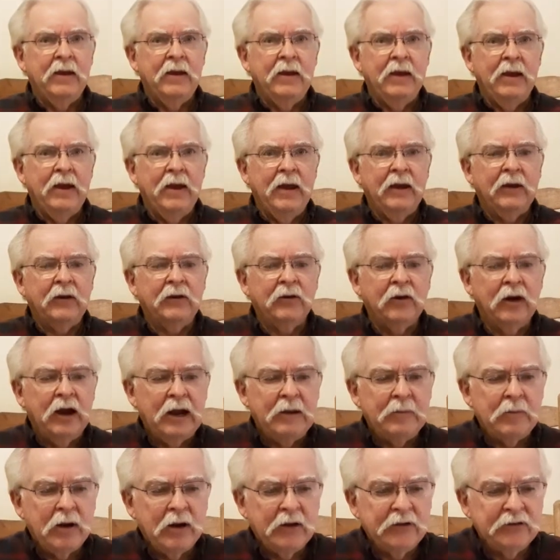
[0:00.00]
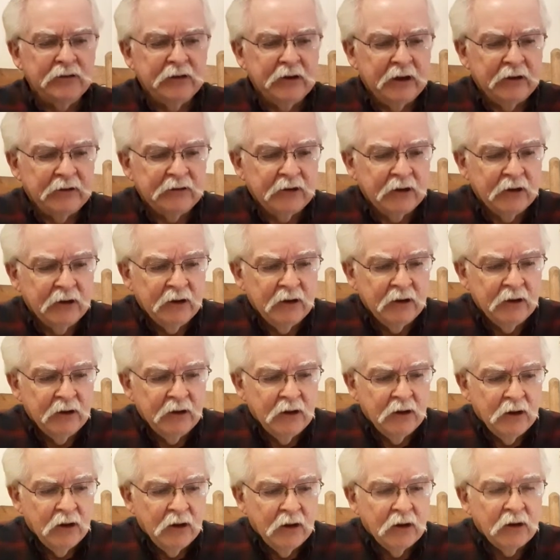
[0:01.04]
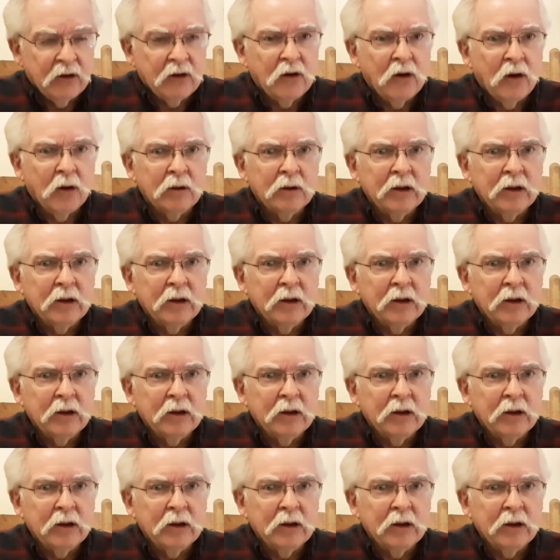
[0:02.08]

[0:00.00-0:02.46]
And Grandma says, go